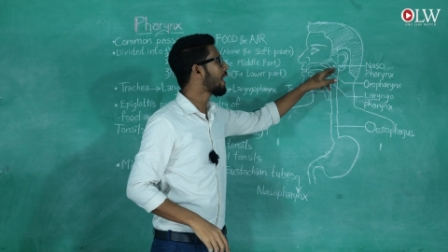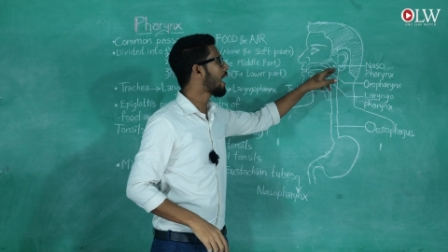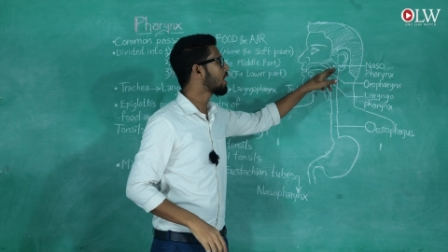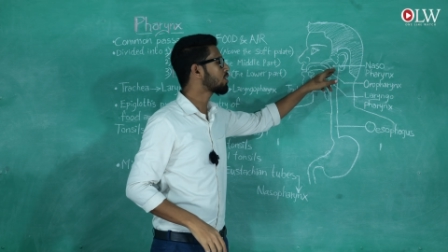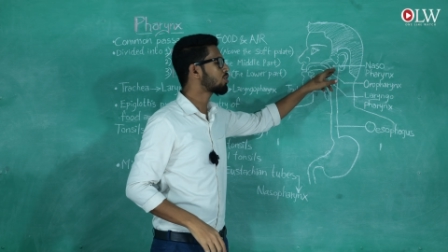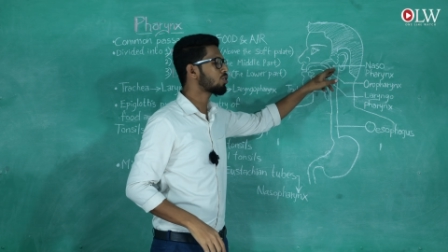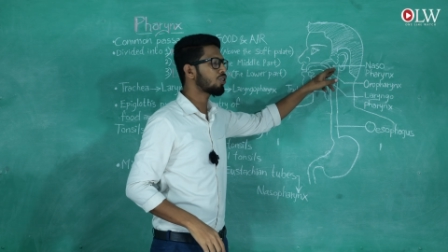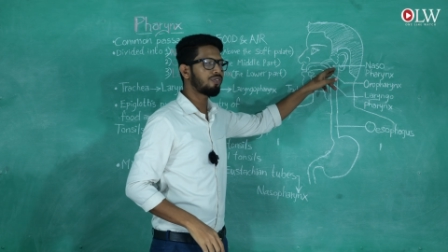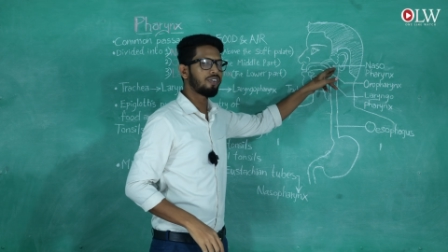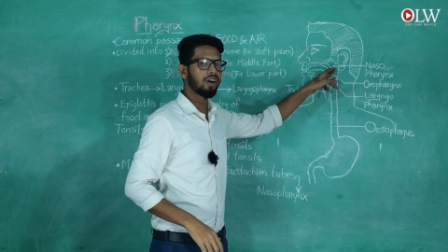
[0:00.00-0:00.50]

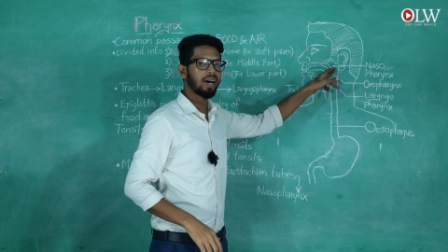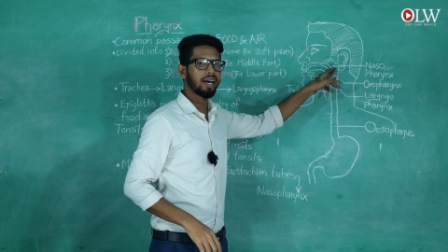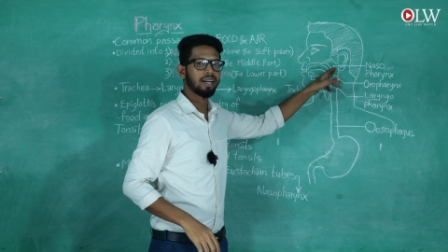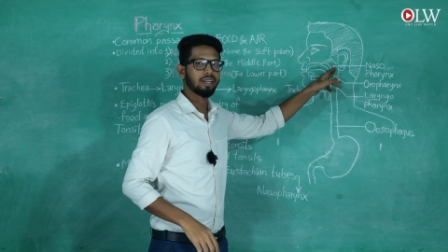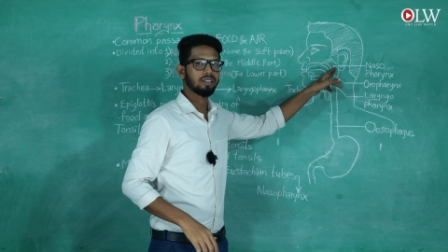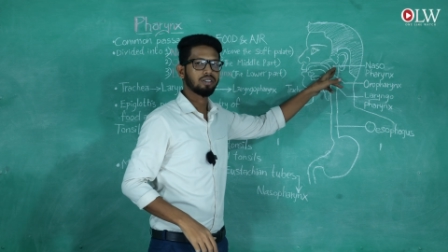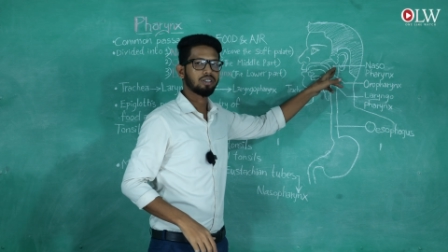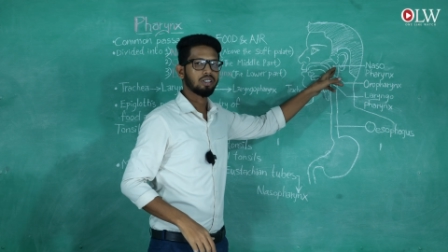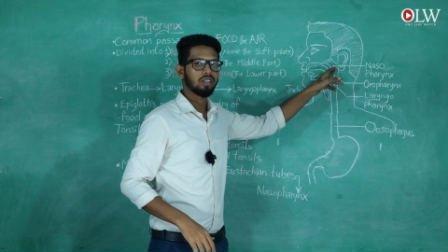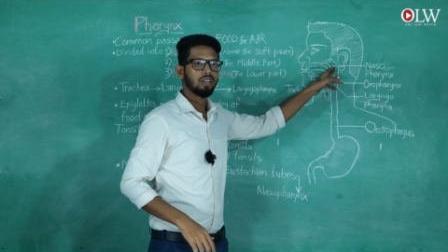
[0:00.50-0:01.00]

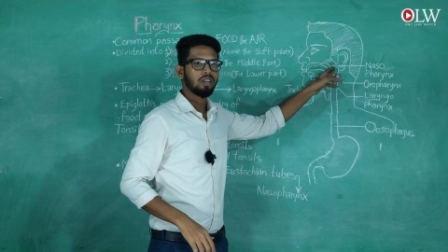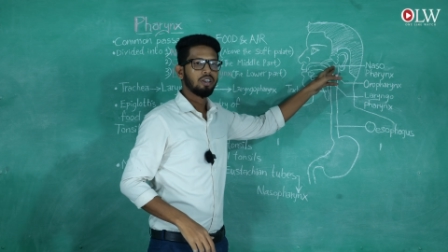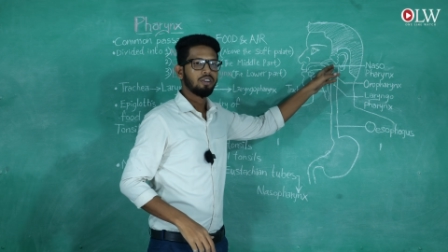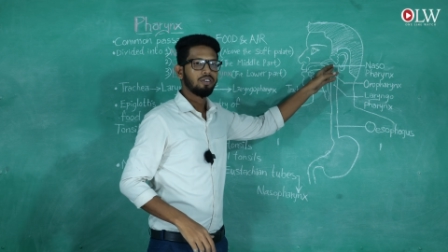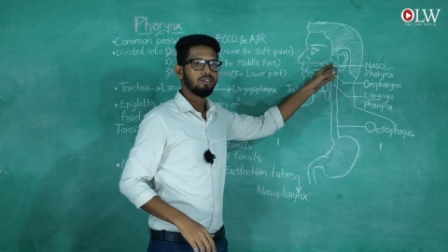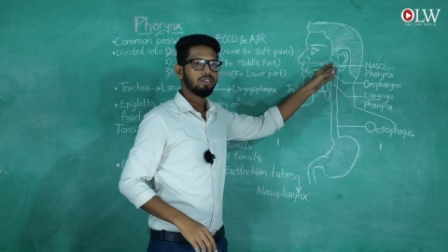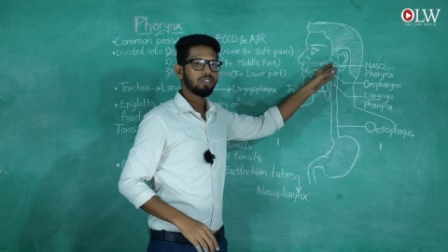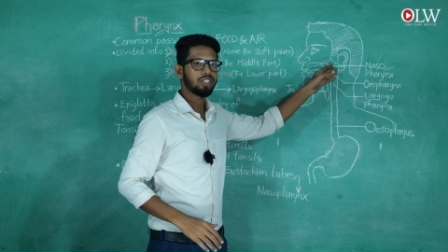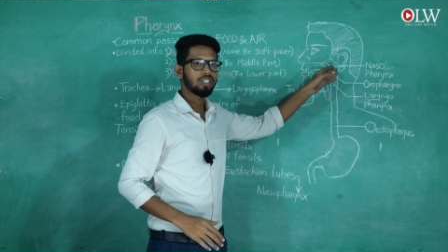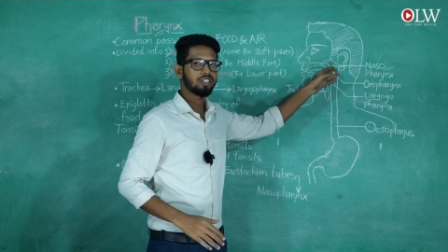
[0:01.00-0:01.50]
nasopharynx,
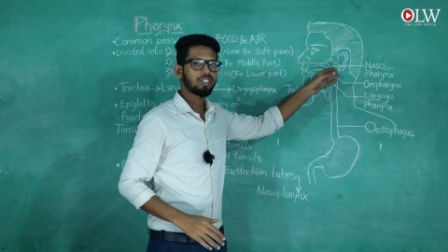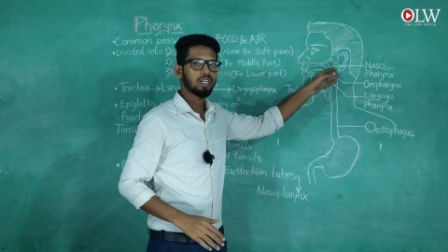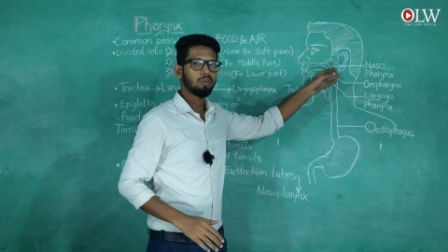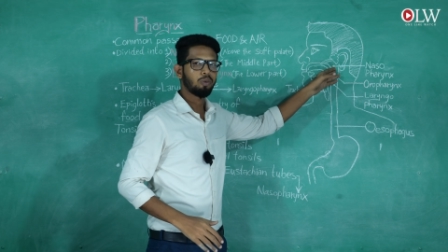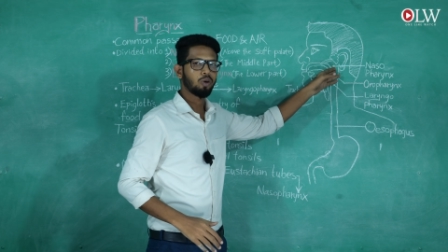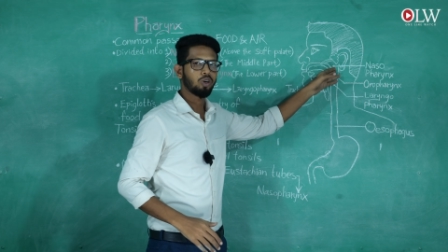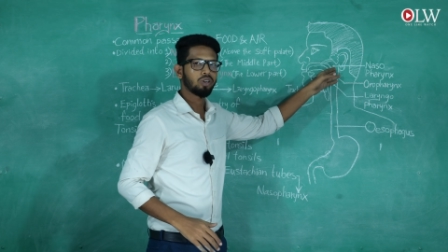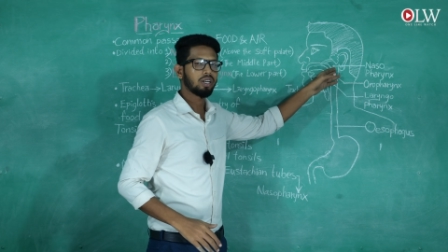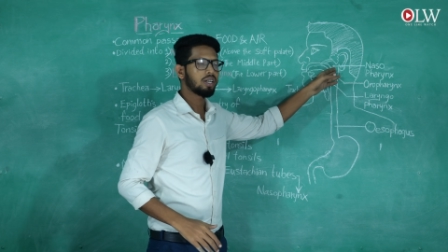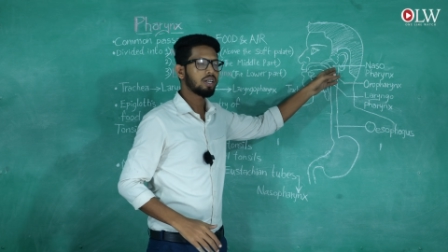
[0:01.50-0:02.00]
which is above